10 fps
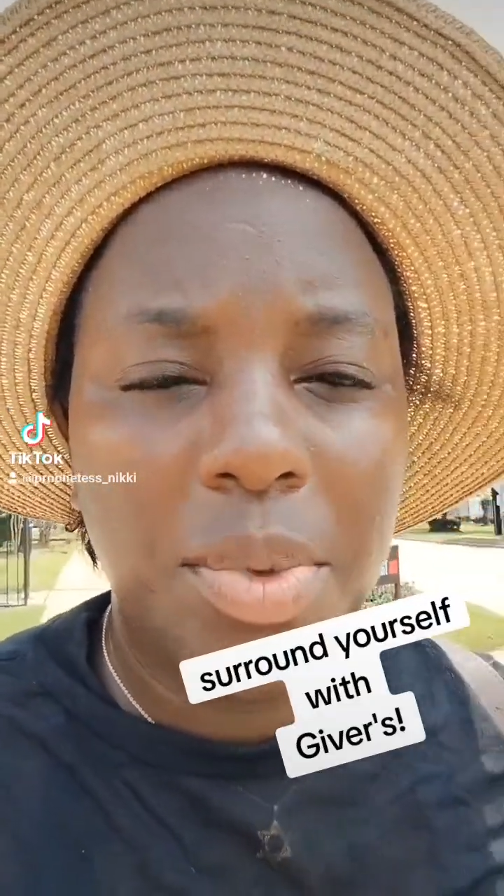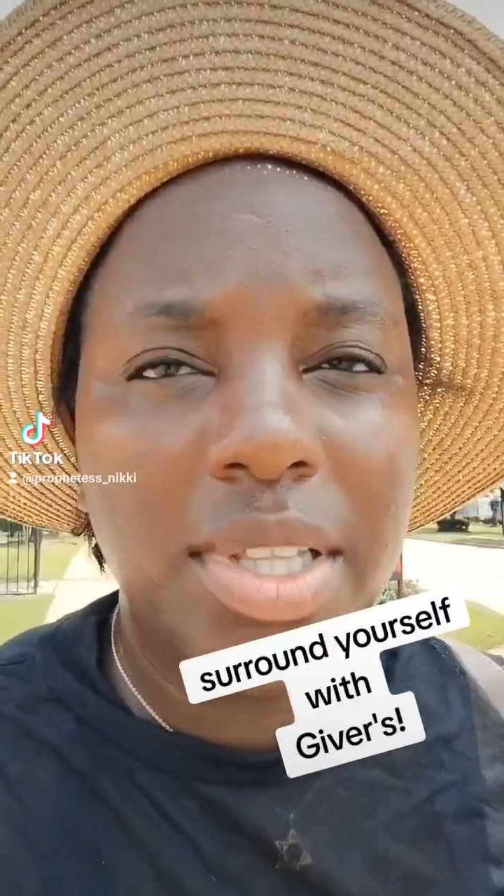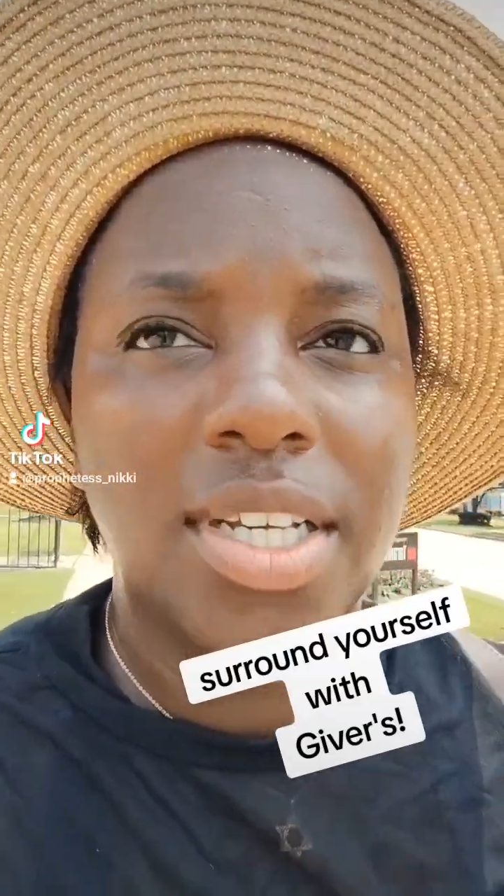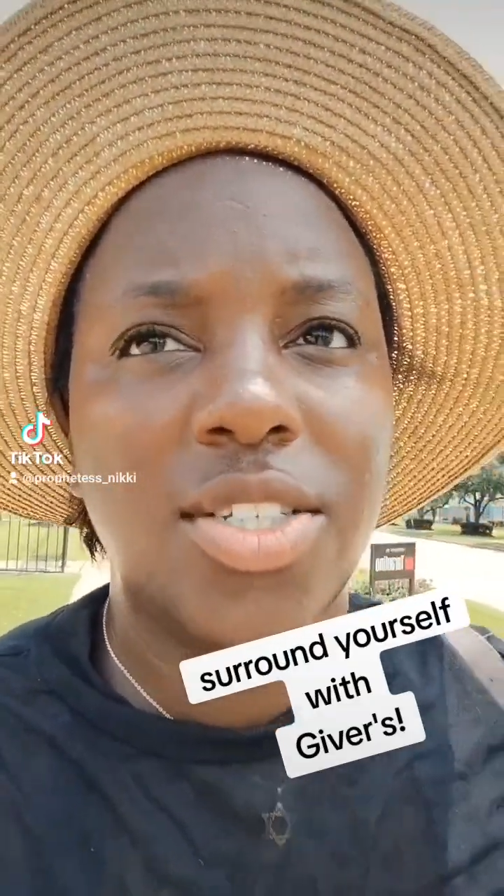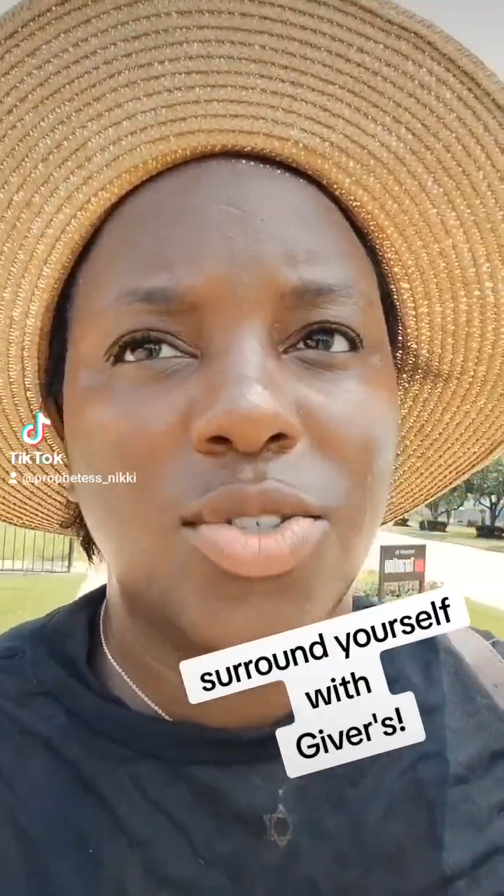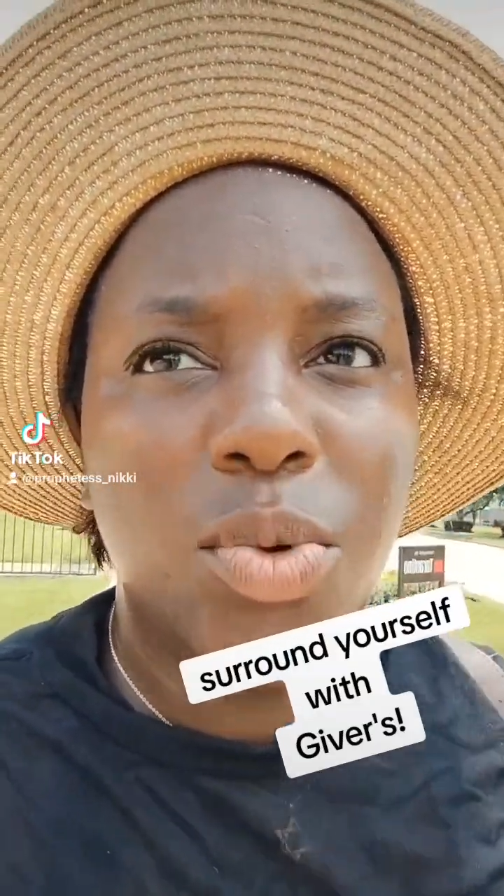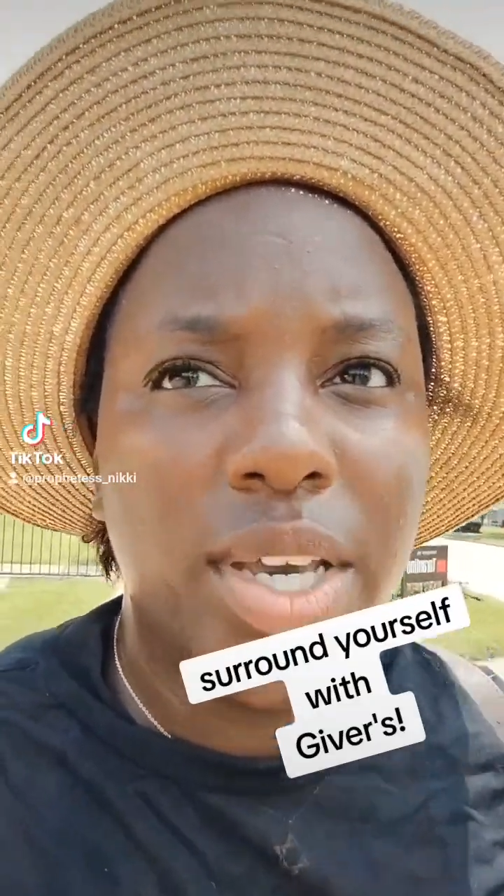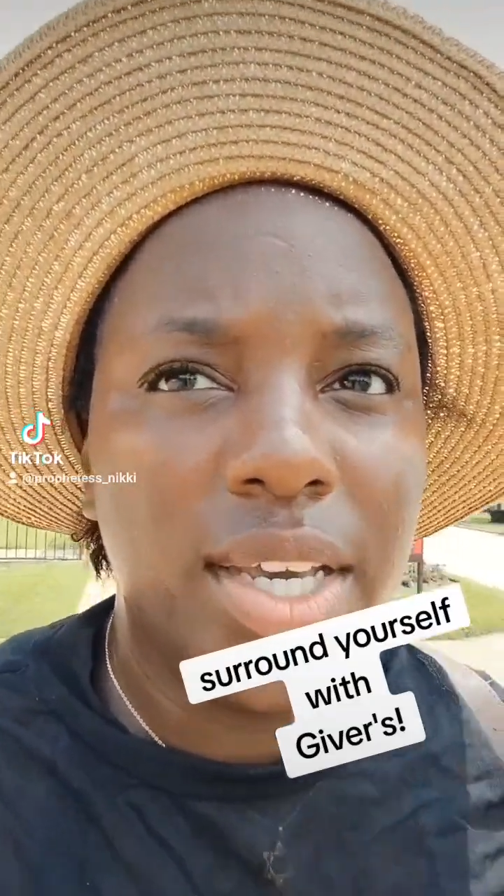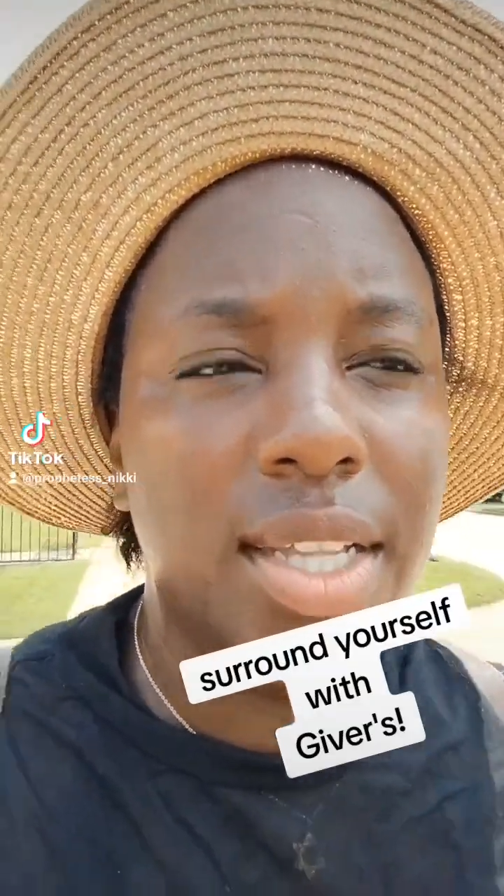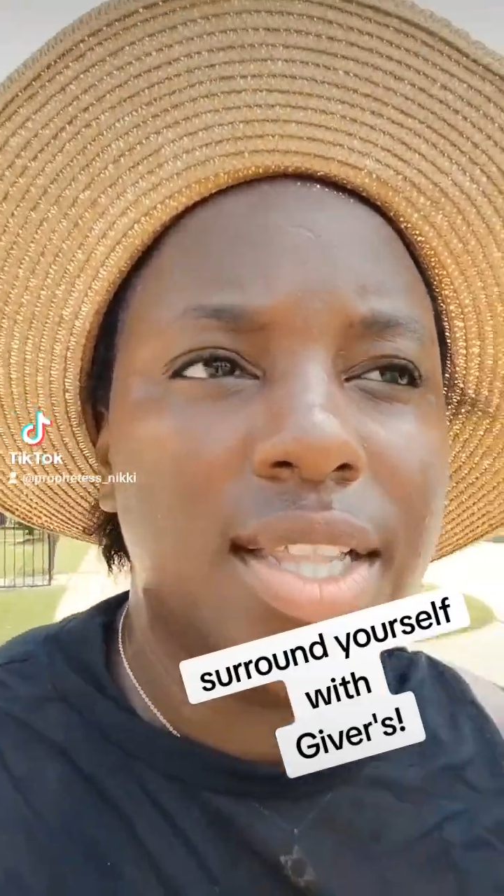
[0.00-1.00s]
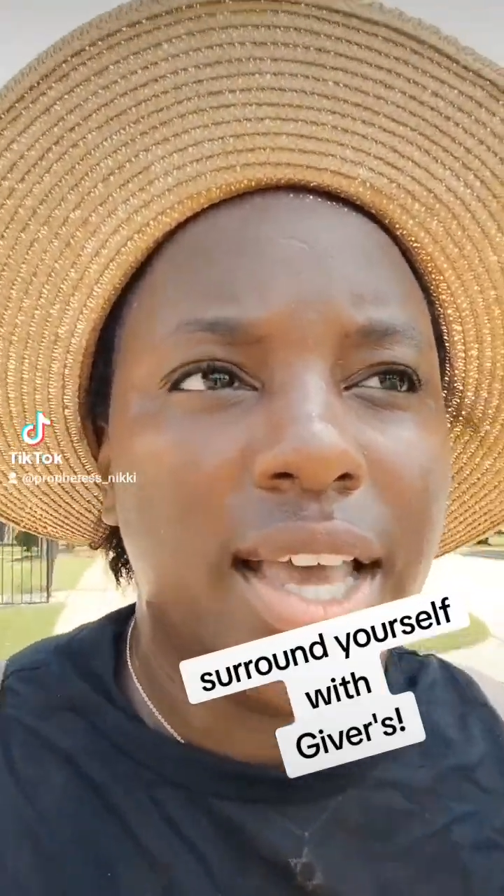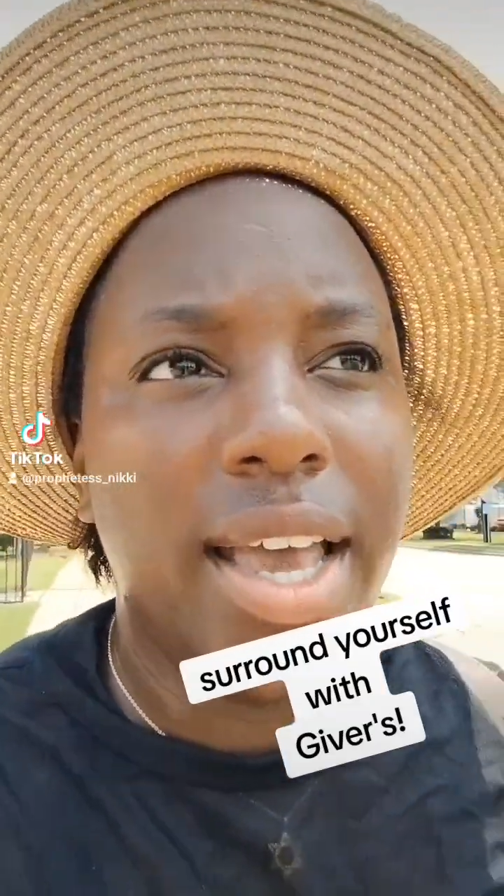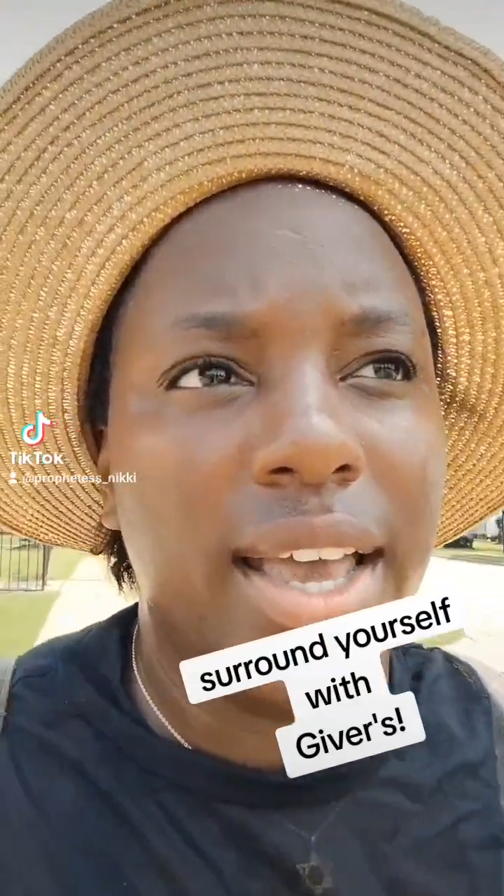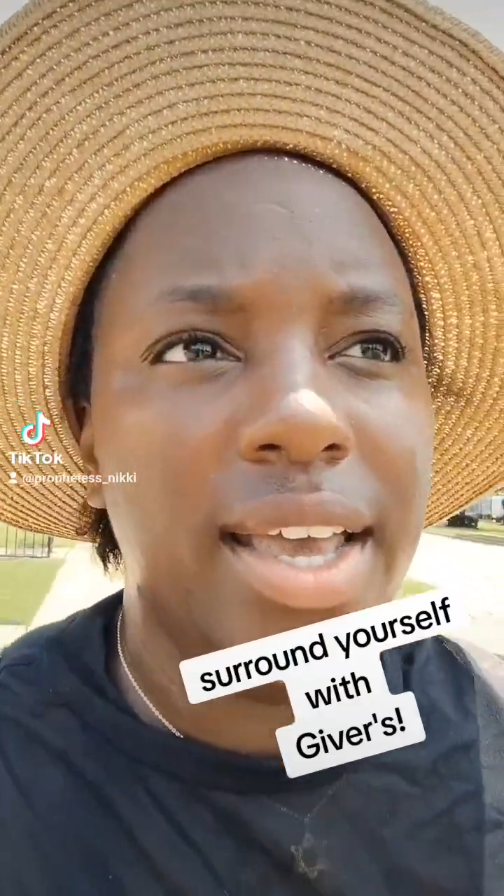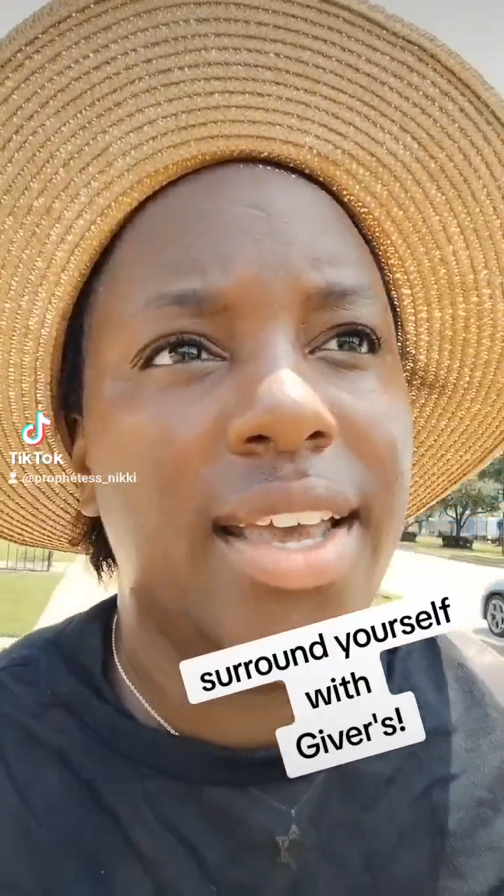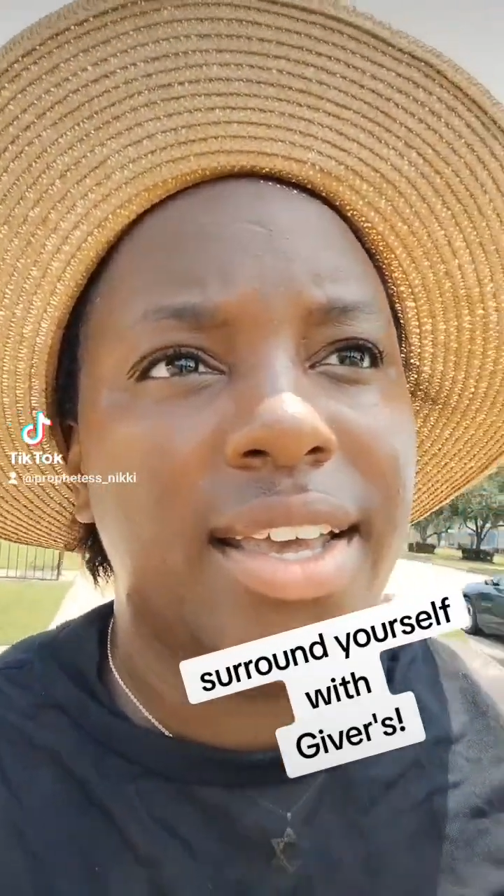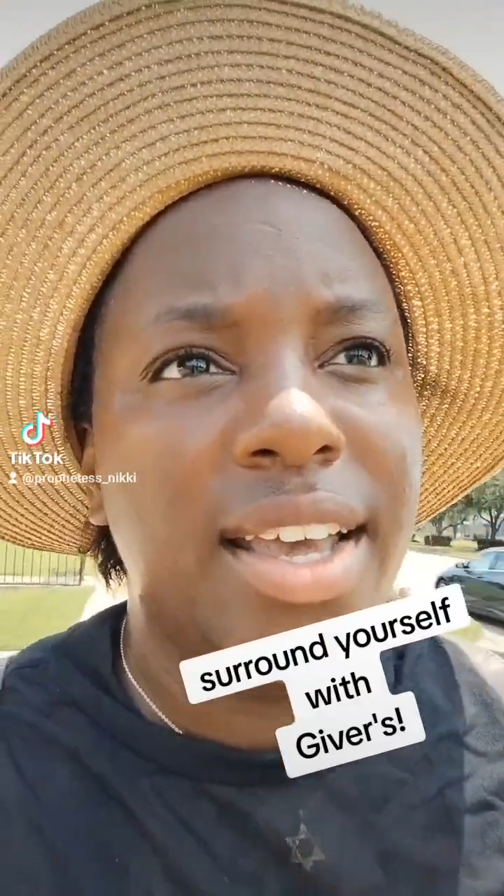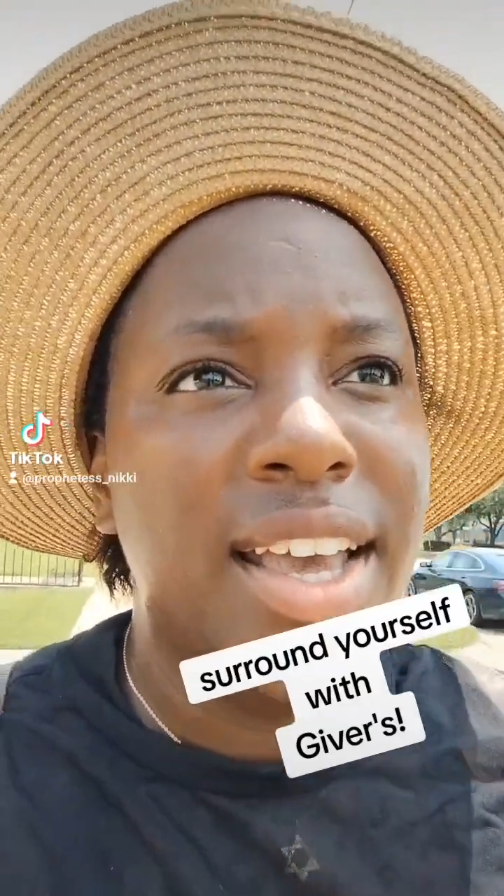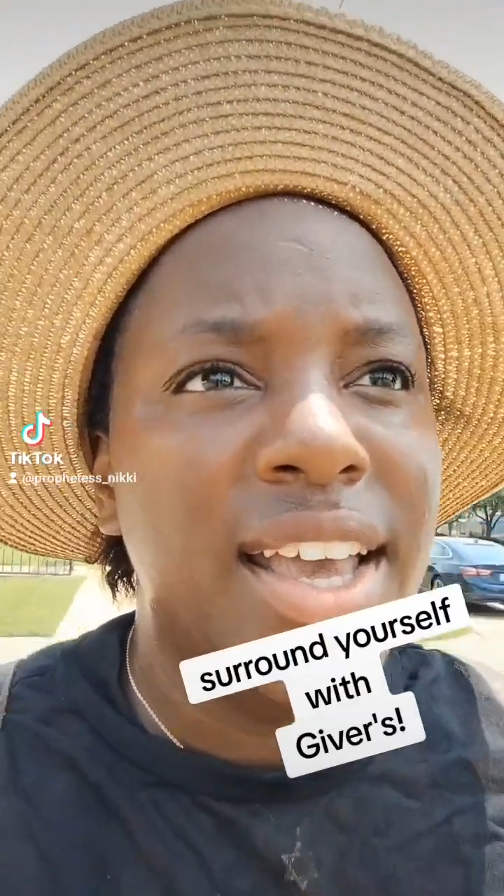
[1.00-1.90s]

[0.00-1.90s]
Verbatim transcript: me this week that